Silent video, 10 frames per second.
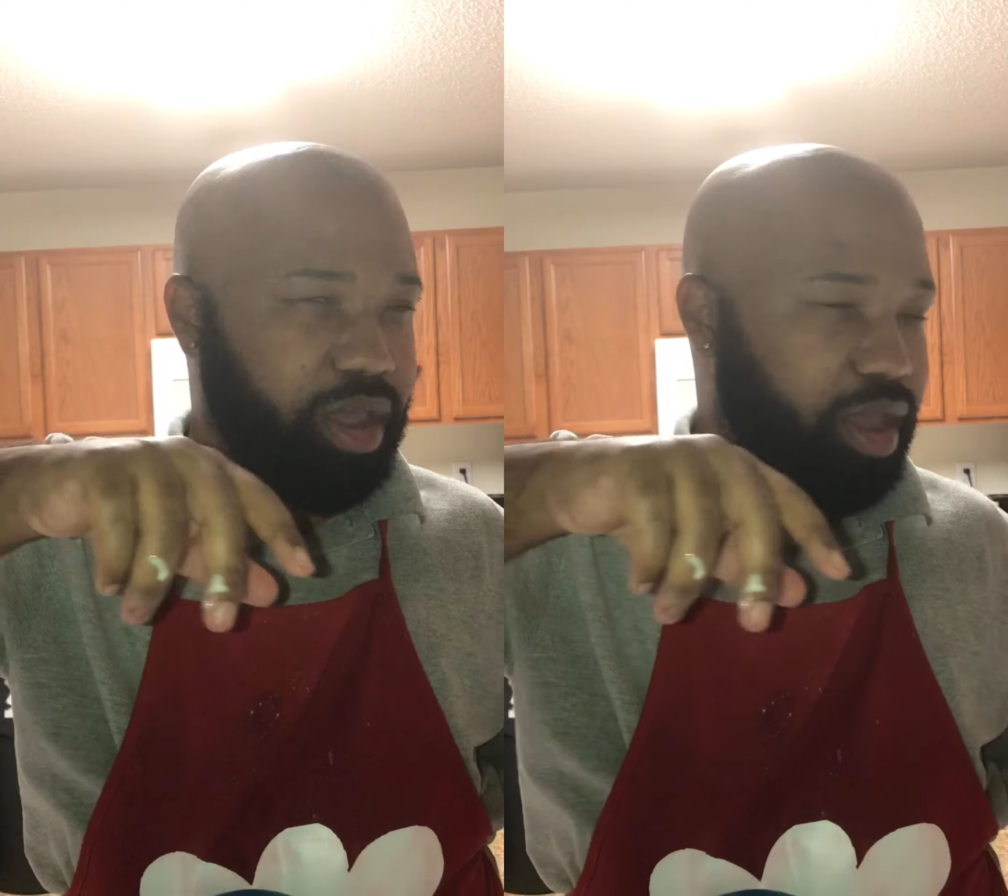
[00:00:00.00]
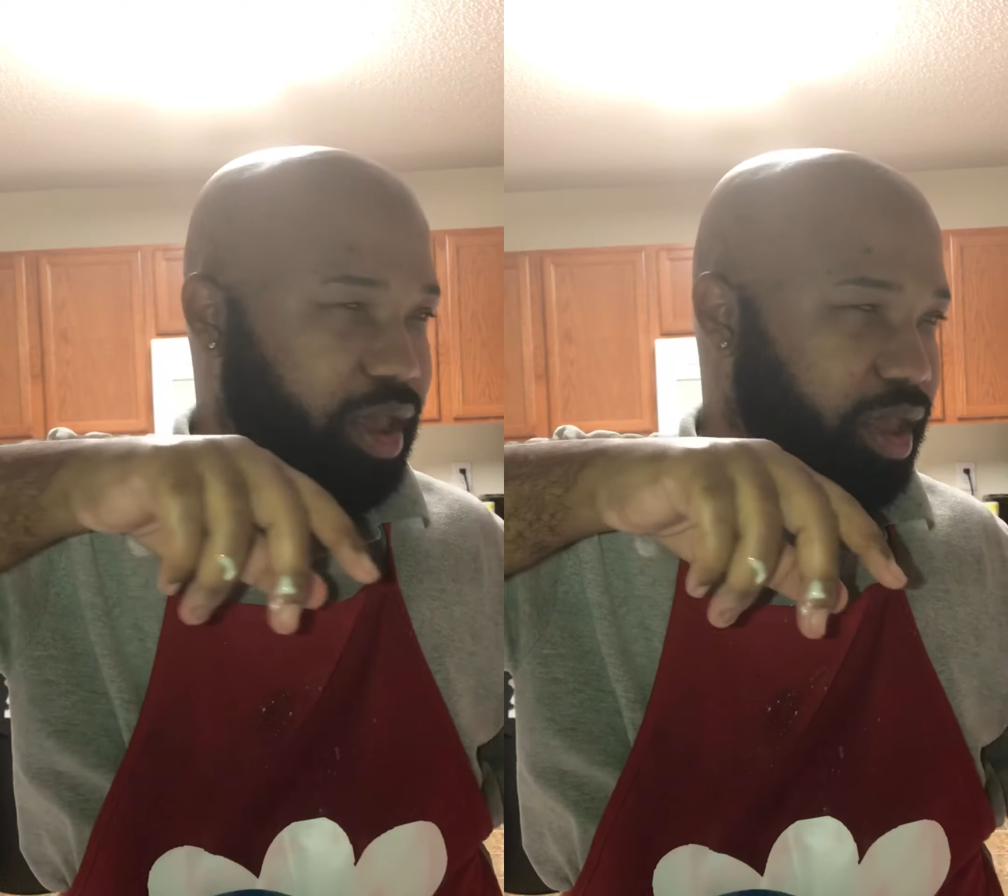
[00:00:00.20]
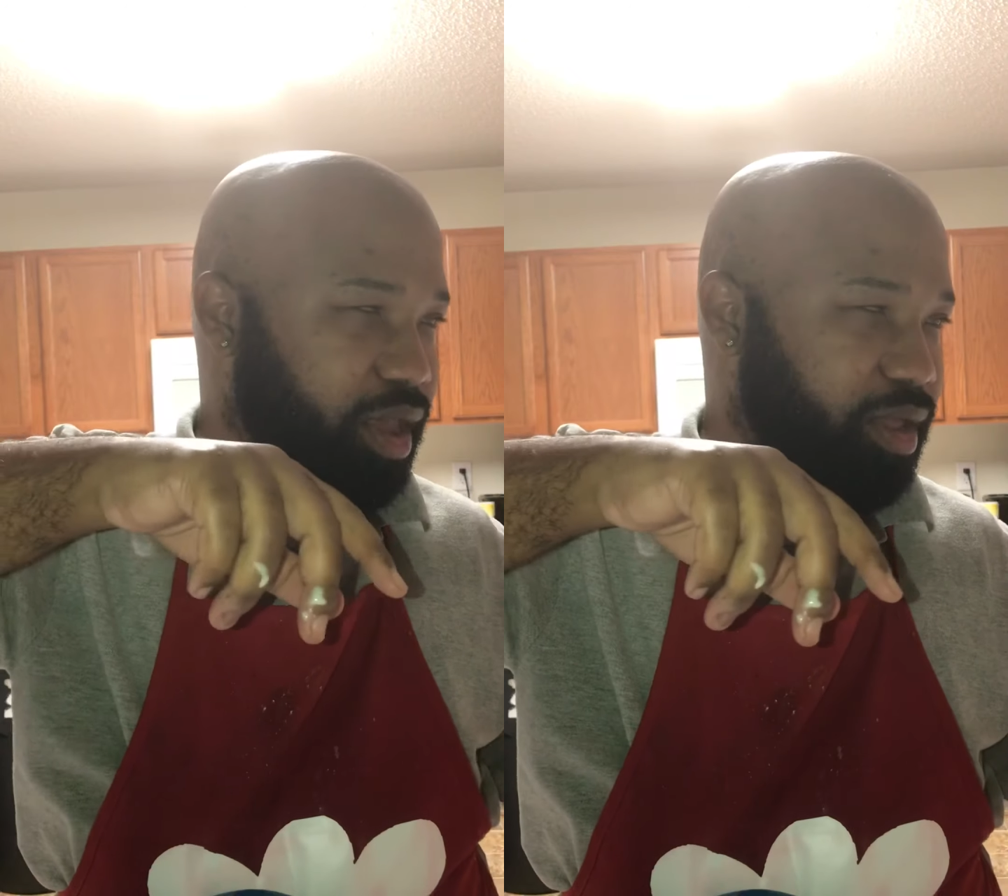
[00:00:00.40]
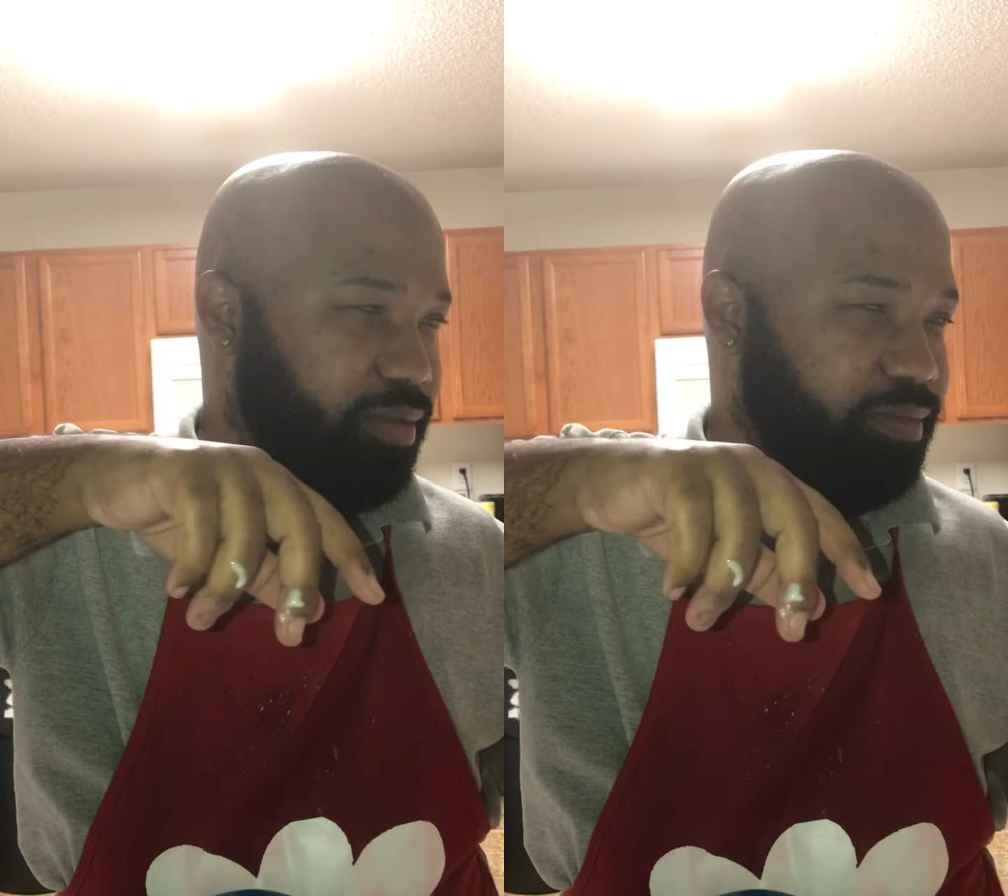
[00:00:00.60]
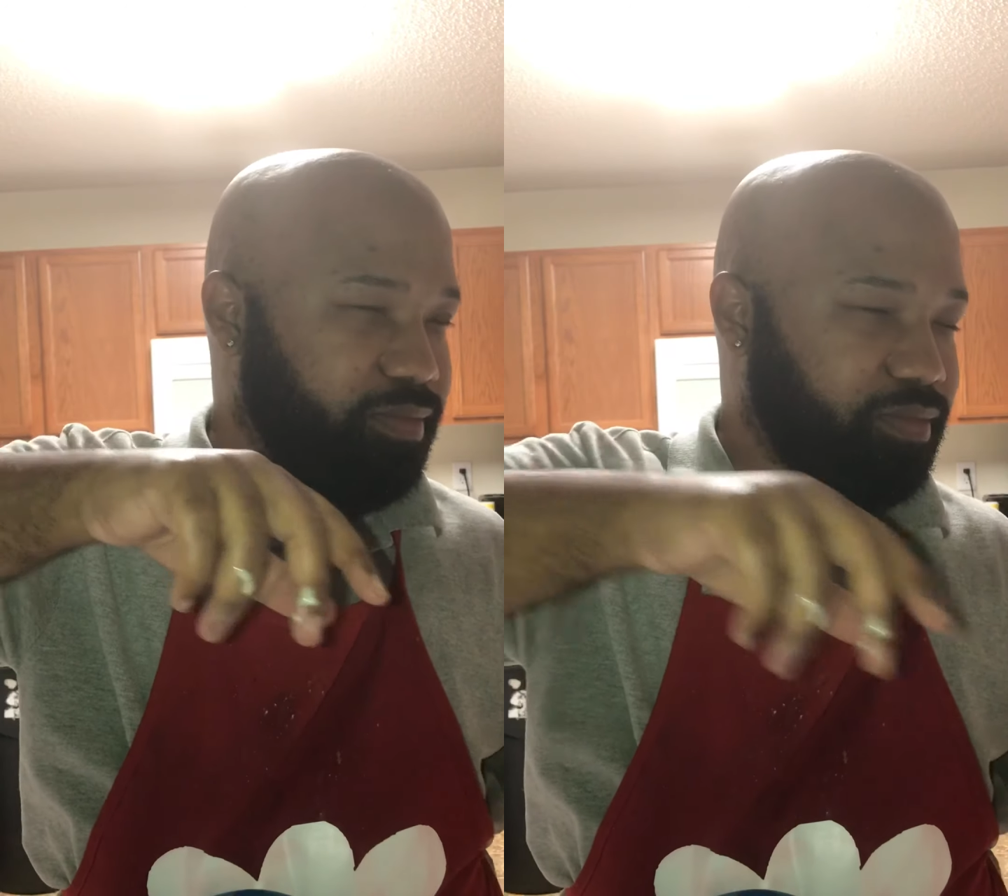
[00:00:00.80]
to add
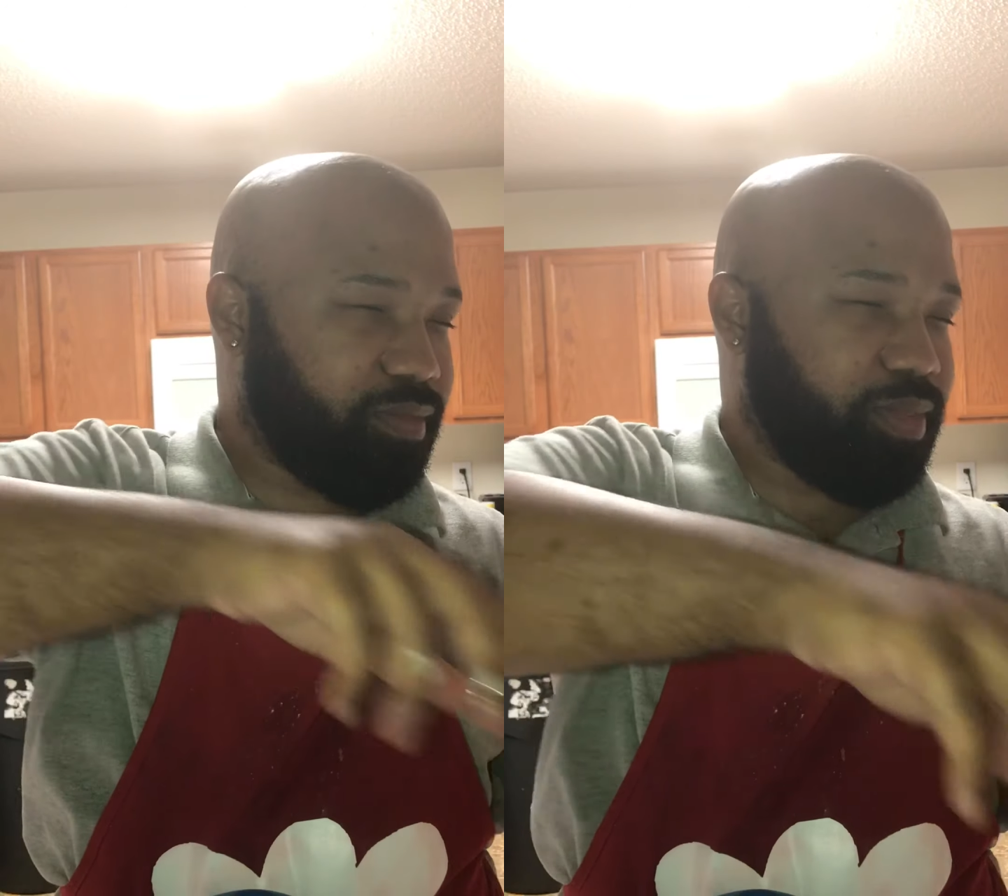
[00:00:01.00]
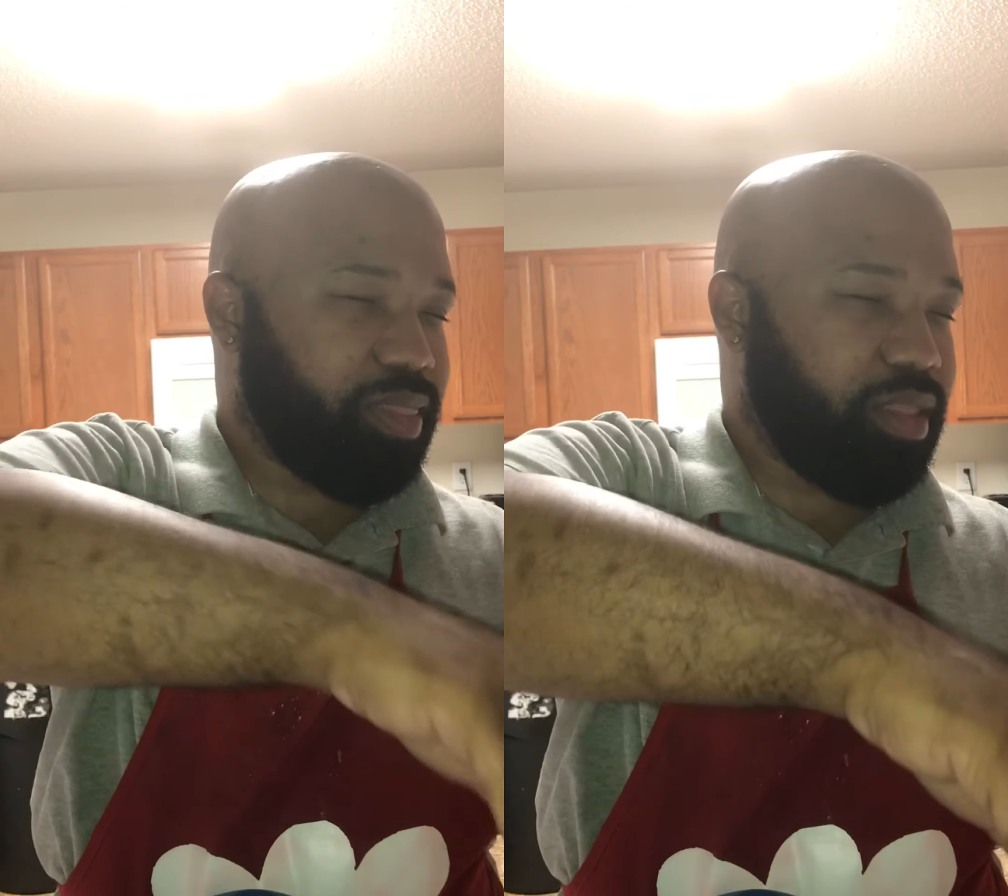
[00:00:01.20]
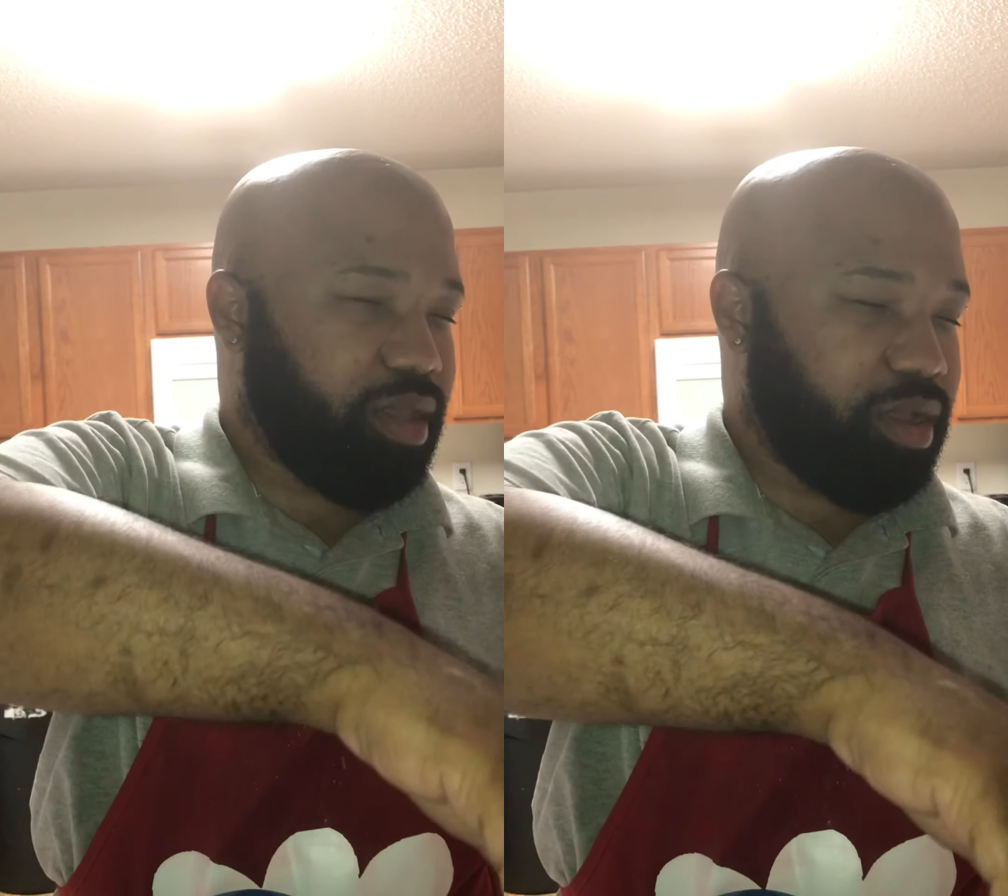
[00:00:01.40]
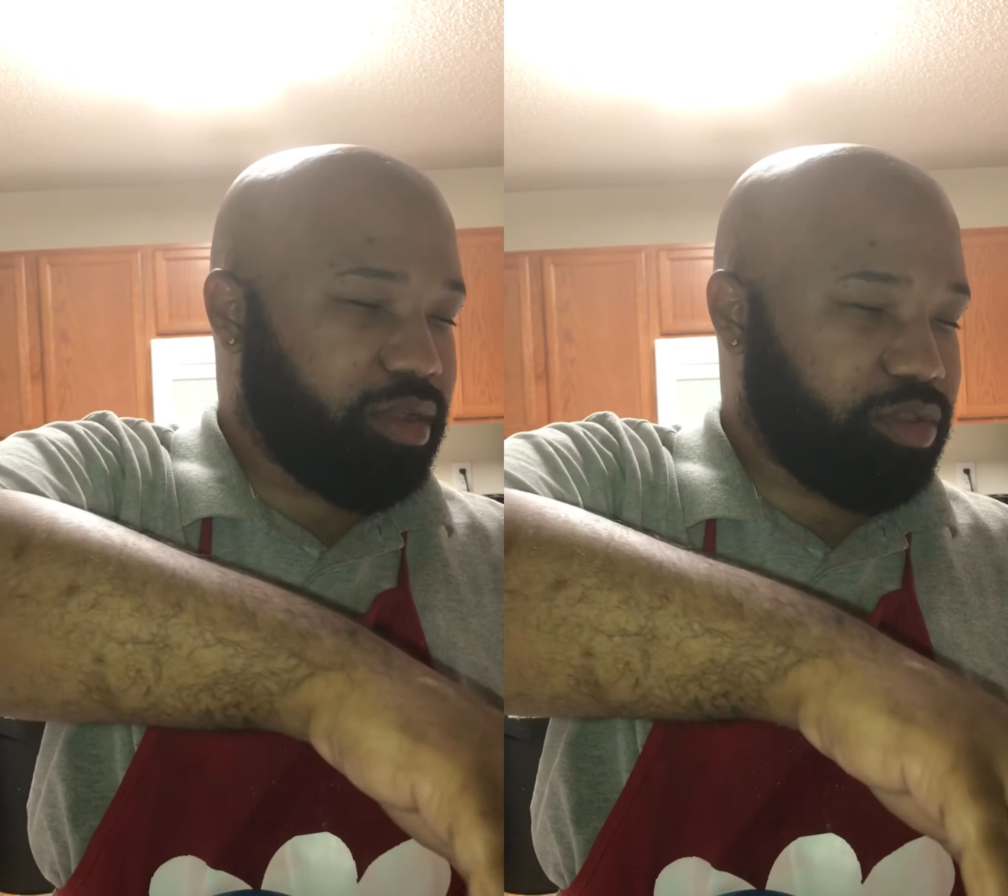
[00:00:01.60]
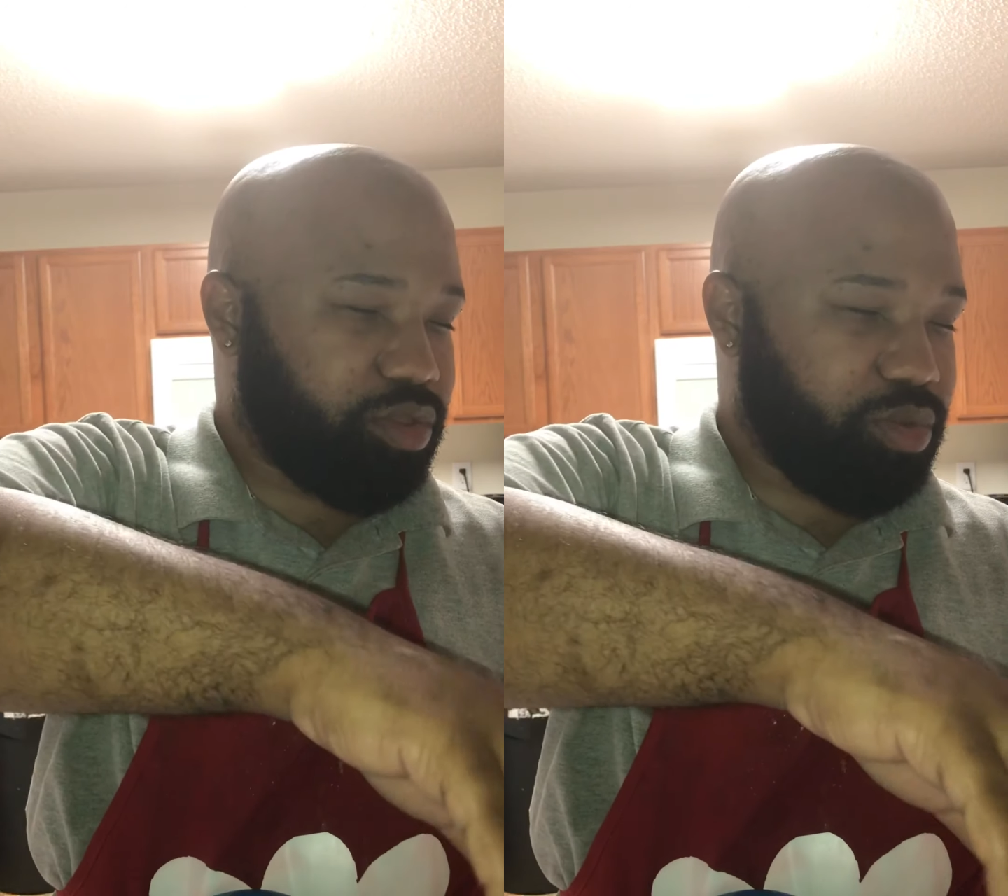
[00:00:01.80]

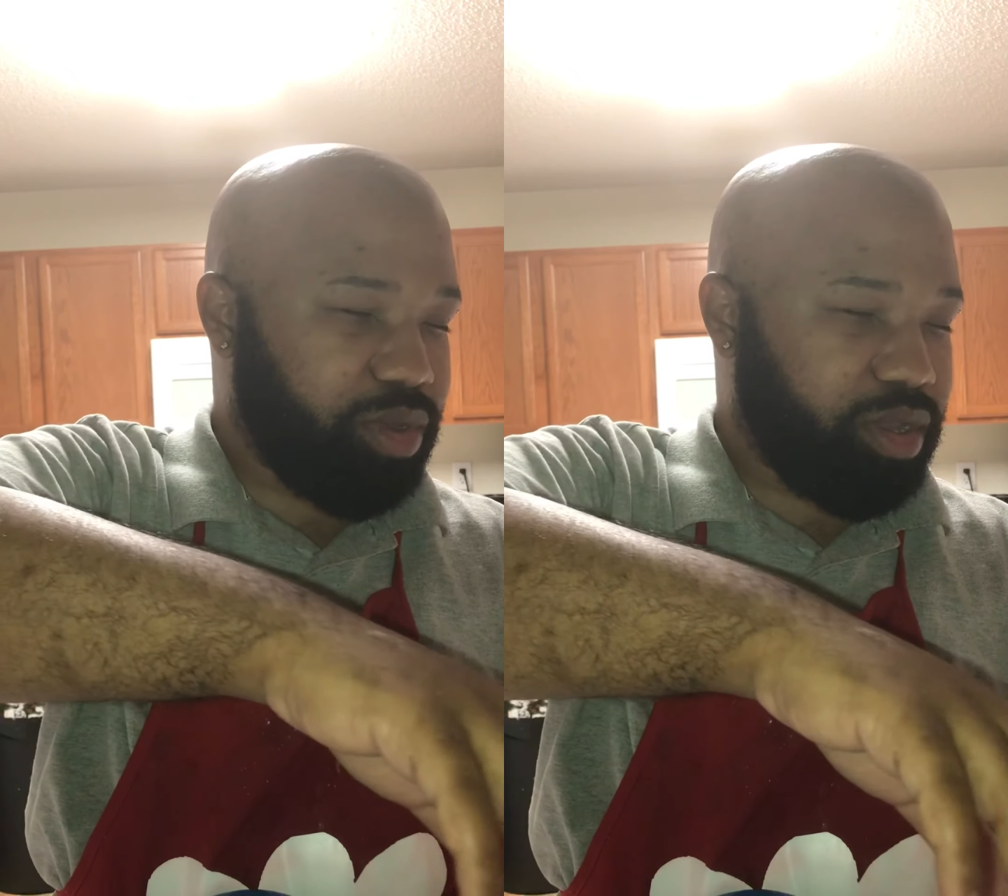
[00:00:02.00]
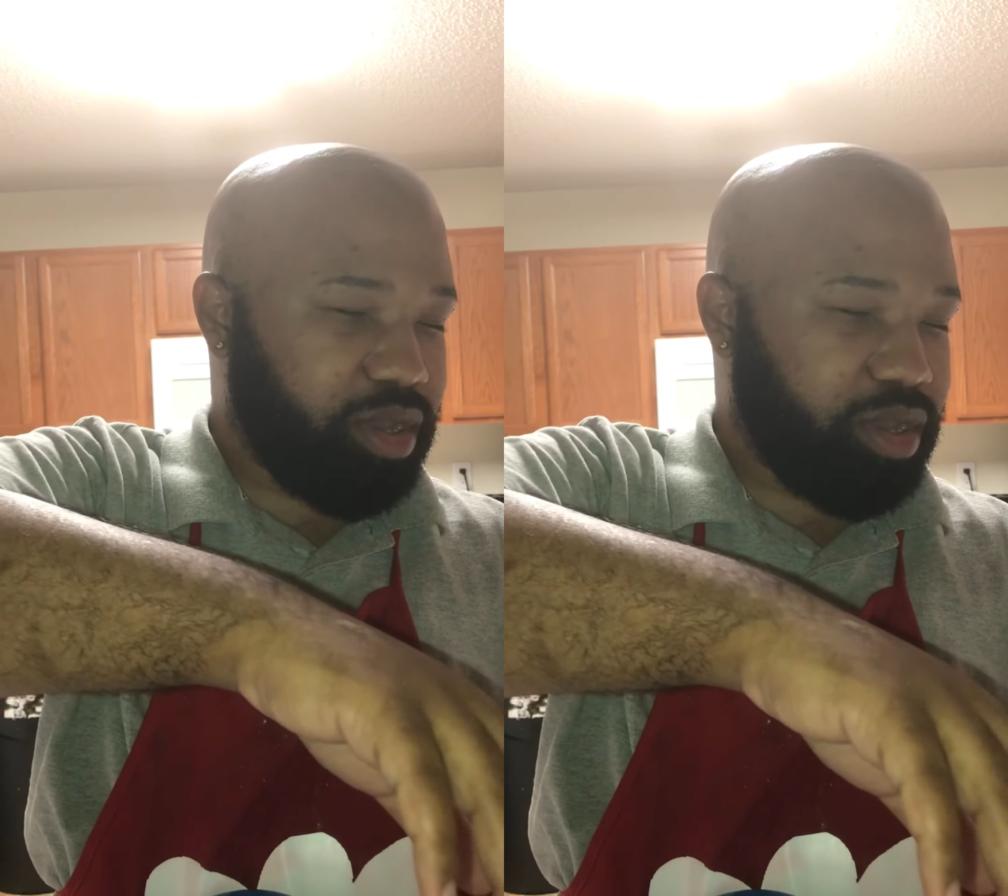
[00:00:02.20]
3